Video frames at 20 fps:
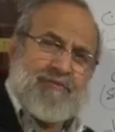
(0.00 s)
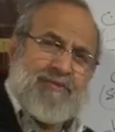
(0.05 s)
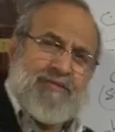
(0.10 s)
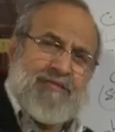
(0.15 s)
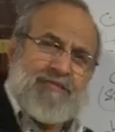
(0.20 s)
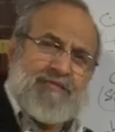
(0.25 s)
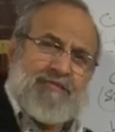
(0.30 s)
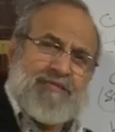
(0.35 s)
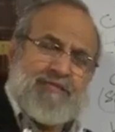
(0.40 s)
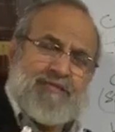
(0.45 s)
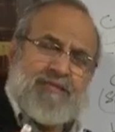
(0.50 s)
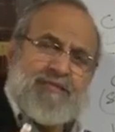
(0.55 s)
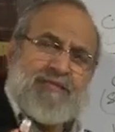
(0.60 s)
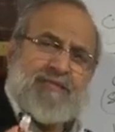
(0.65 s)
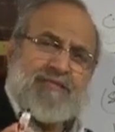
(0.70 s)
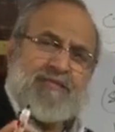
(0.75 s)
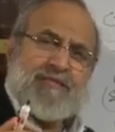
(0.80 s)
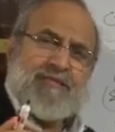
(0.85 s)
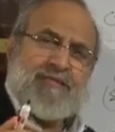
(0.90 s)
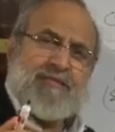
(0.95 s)
always
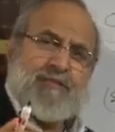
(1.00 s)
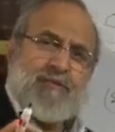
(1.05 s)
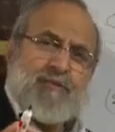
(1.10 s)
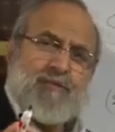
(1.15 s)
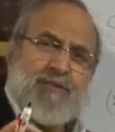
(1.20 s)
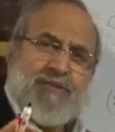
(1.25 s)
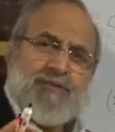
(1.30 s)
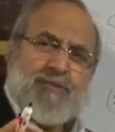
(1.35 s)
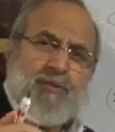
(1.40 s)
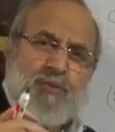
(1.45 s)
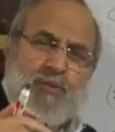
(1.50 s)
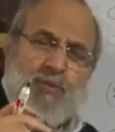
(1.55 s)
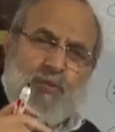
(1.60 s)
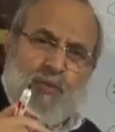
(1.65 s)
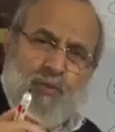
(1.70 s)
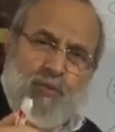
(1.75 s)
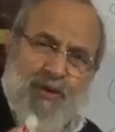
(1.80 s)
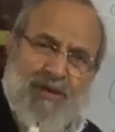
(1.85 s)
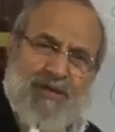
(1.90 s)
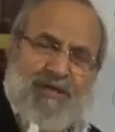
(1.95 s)
with
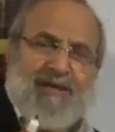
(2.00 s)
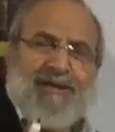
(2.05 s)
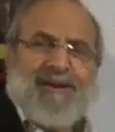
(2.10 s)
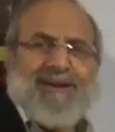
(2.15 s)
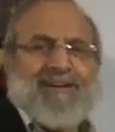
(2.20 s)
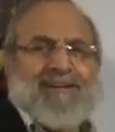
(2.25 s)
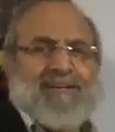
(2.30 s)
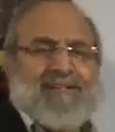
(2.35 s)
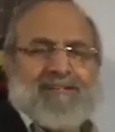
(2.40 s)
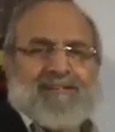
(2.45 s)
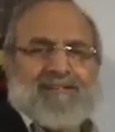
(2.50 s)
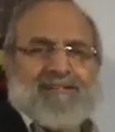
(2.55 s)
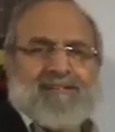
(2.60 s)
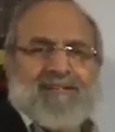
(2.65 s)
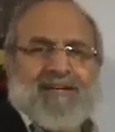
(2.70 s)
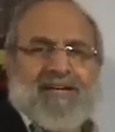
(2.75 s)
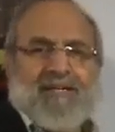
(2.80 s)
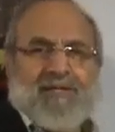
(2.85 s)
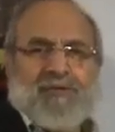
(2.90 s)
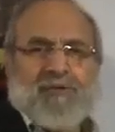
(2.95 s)
one harakat
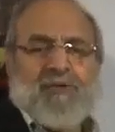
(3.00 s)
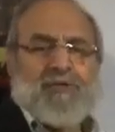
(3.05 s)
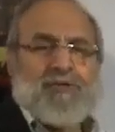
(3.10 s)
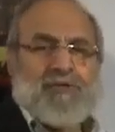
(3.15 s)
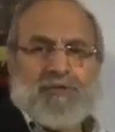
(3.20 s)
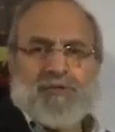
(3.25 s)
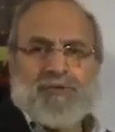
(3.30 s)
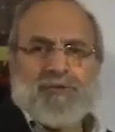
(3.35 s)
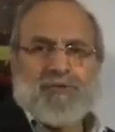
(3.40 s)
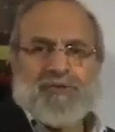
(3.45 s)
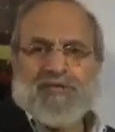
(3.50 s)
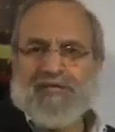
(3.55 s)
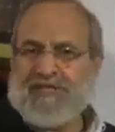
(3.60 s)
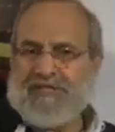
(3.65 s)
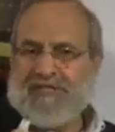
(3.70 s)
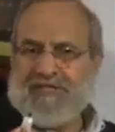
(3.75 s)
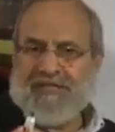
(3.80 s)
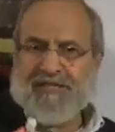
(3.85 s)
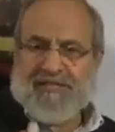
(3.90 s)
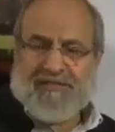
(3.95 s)
and not two.
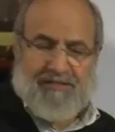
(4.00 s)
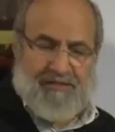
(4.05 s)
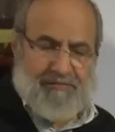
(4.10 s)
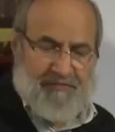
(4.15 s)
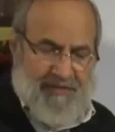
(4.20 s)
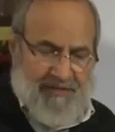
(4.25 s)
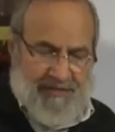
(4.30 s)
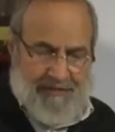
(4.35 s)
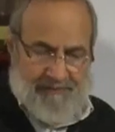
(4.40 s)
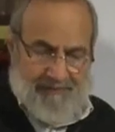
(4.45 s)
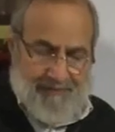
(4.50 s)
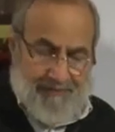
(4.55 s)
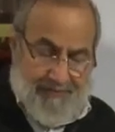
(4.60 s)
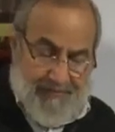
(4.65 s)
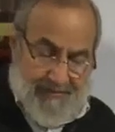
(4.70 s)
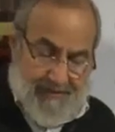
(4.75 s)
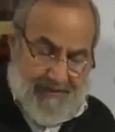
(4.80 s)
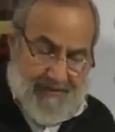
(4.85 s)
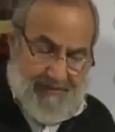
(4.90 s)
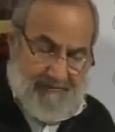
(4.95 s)
Doesn't take tanween.
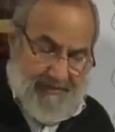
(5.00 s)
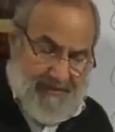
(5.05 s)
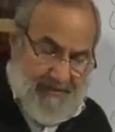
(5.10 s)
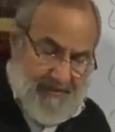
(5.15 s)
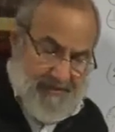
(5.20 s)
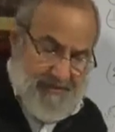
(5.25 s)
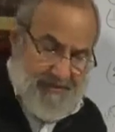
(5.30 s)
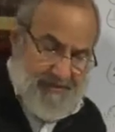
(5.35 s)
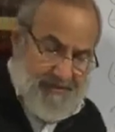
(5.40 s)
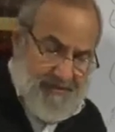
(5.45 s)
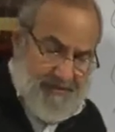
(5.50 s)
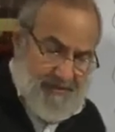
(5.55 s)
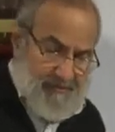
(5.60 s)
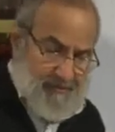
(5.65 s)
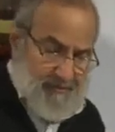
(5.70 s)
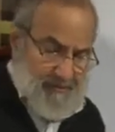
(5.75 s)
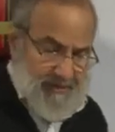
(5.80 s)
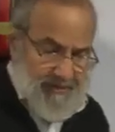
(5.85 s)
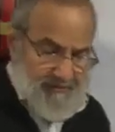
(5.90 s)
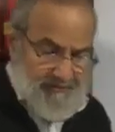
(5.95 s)
And when it is
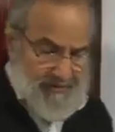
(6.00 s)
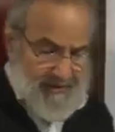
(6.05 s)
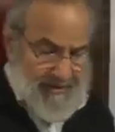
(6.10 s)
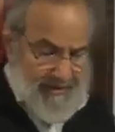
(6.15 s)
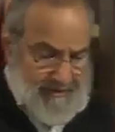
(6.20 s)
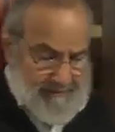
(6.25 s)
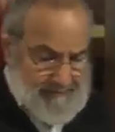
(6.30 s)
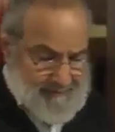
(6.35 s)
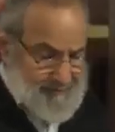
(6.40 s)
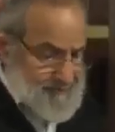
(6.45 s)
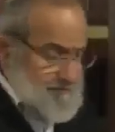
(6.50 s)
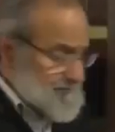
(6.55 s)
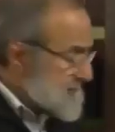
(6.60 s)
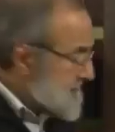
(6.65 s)
mudaf ilayh,